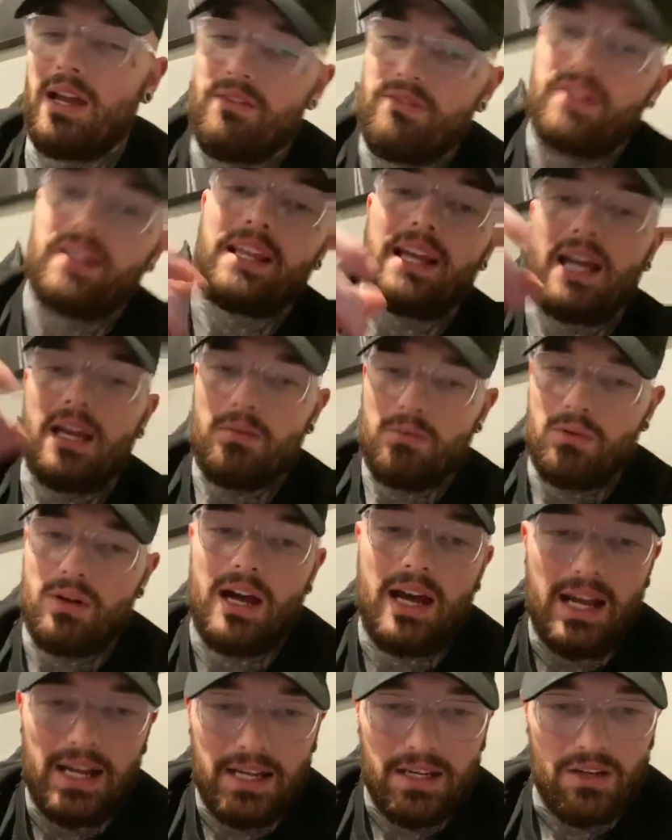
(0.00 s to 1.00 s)
of the cable
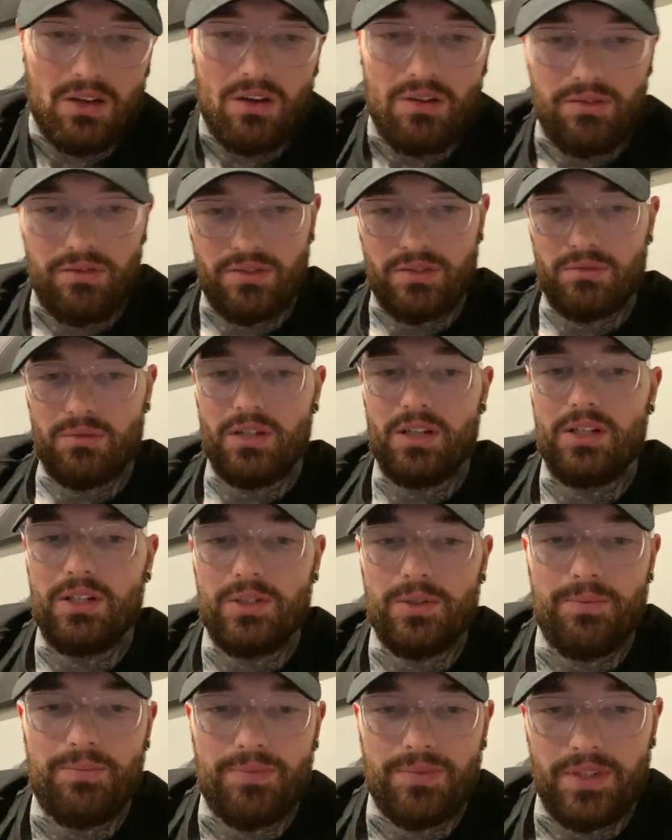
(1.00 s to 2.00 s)
hanging off as
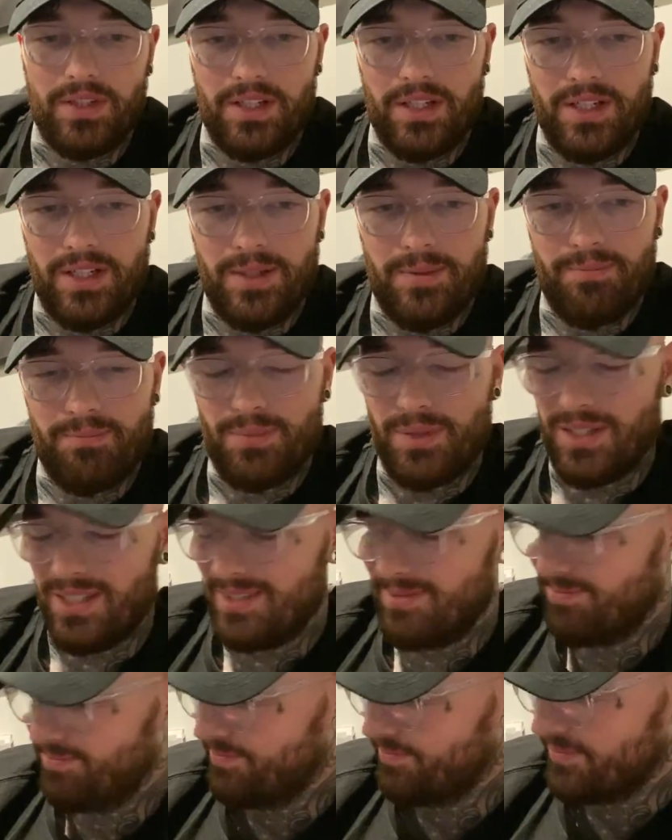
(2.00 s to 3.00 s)
well.
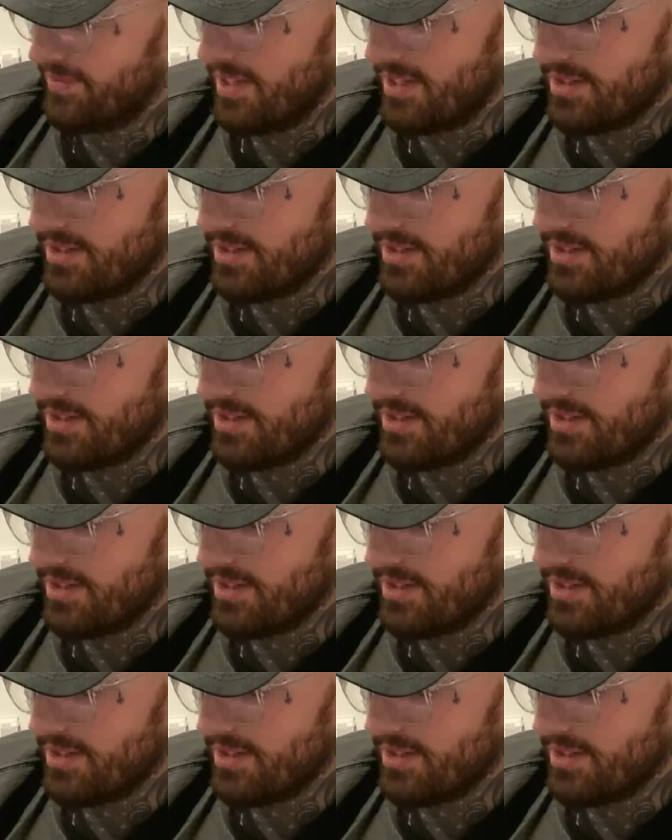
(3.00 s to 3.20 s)
But I